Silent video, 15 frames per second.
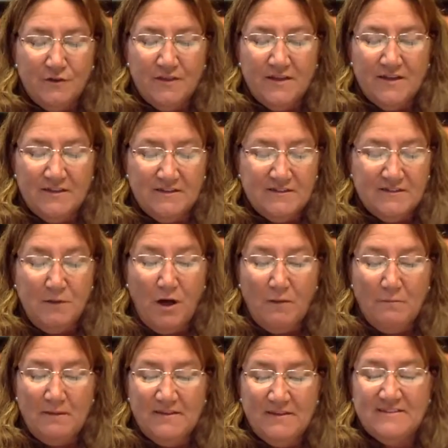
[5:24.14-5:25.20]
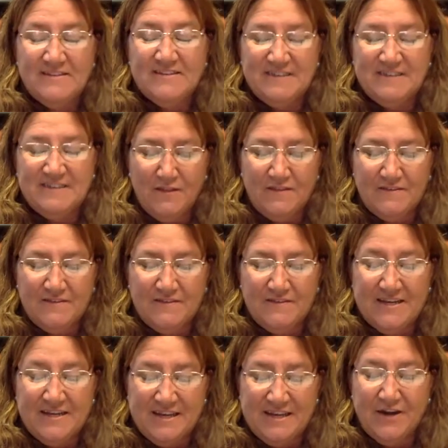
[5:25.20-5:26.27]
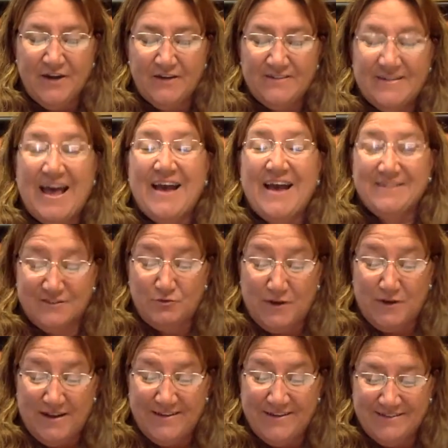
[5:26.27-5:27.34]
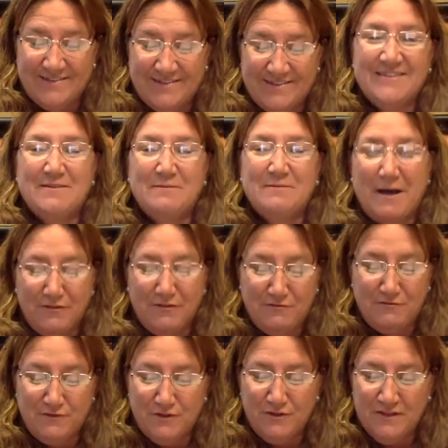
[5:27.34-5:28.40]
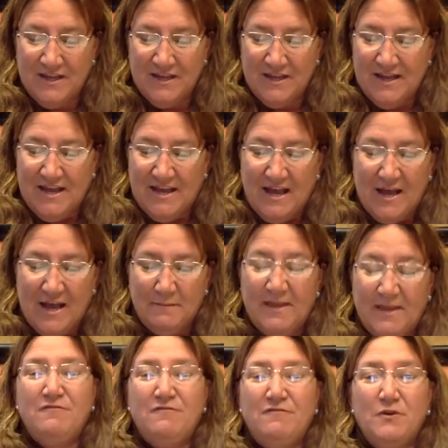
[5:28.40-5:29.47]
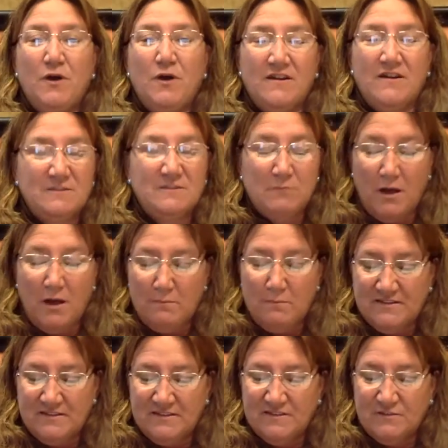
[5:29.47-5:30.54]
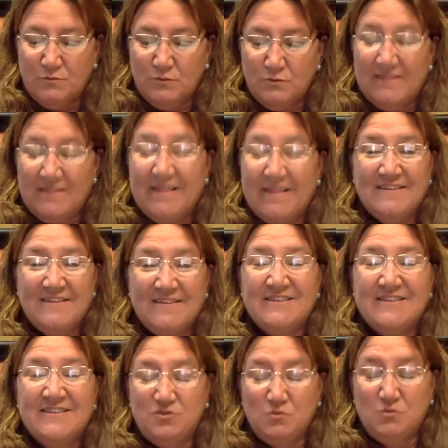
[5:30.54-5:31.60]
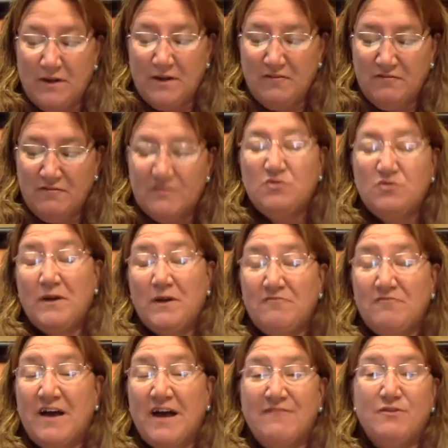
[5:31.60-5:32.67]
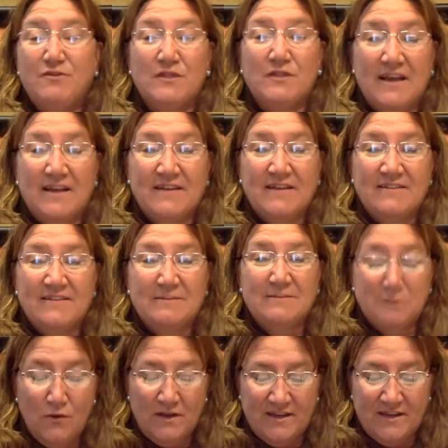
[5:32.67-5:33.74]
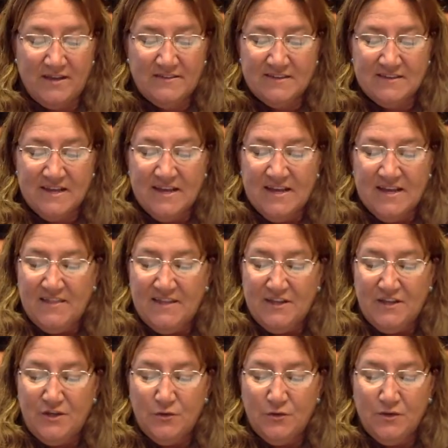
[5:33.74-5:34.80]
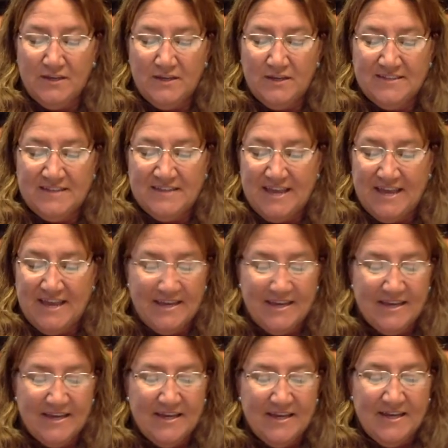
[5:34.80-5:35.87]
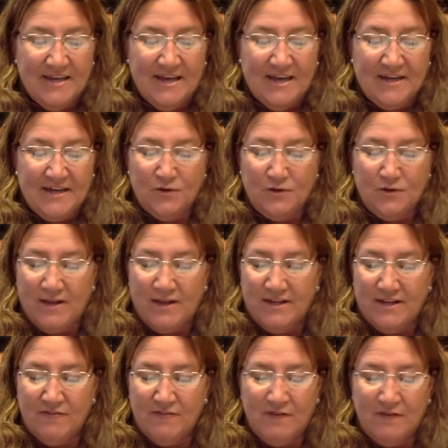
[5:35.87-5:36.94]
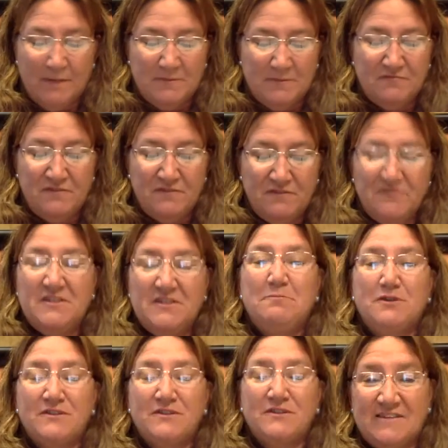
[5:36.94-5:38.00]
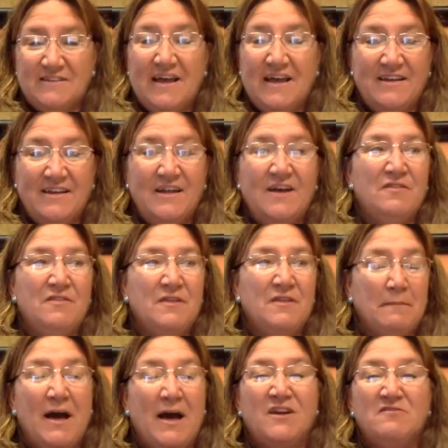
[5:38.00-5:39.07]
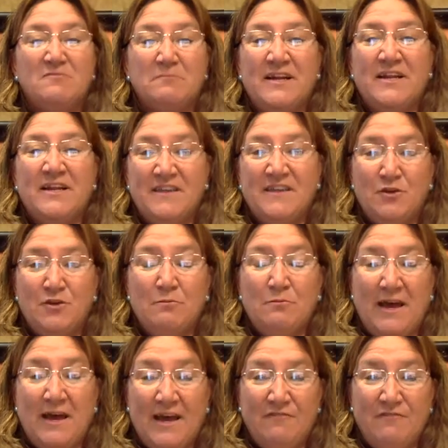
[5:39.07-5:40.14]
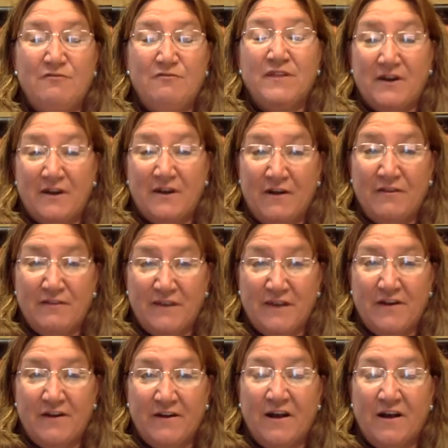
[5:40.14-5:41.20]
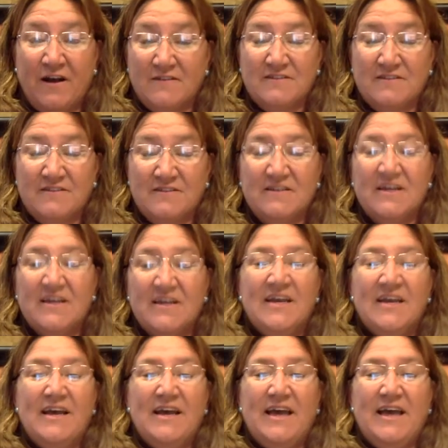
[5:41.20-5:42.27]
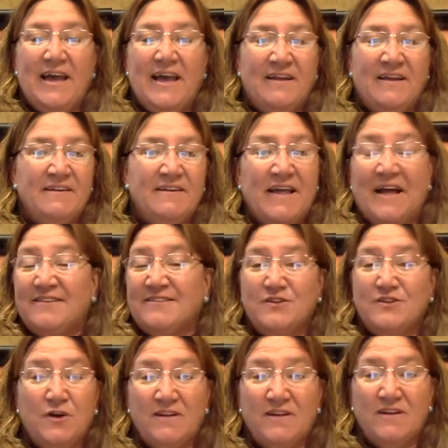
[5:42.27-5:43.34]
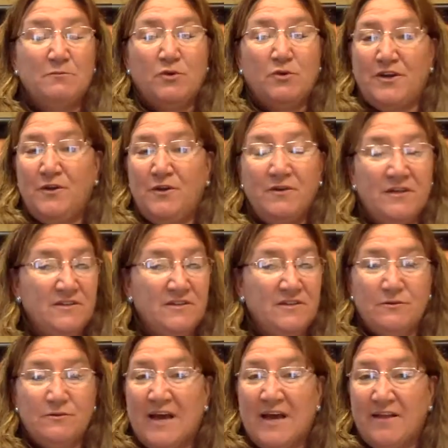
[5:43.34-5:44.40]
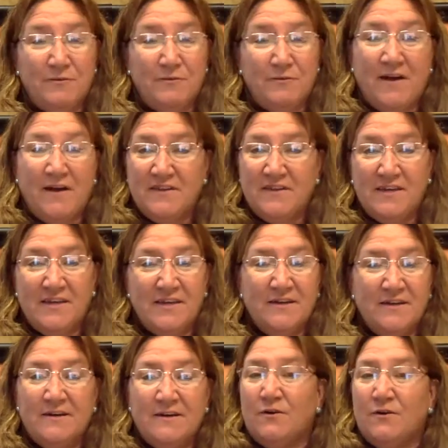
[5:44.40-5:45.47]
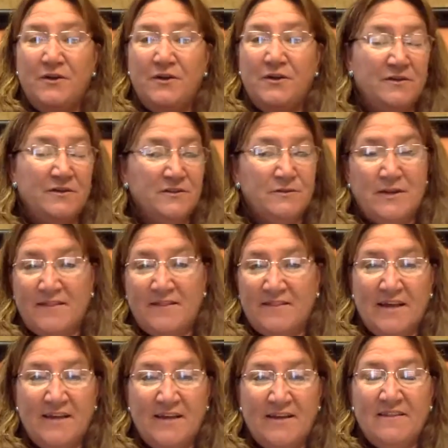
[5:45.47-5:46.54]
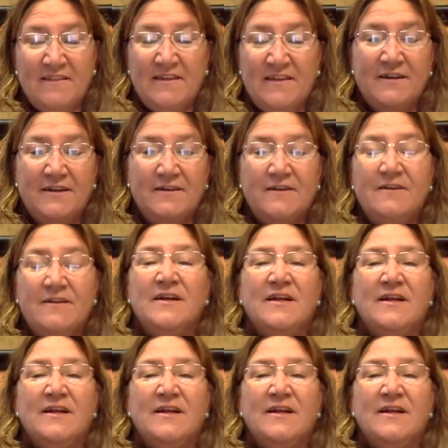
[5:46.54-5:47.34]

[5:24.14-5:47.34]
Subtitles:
the small business health care tax credit, that's a mouthful. If you are a small business with less than 25 or less employees, then you can take a credit of up to 50% of the amount of money that you pay for their health care costs. And that's across the board. You can do that throughout the year, or you can do it at the end of the year.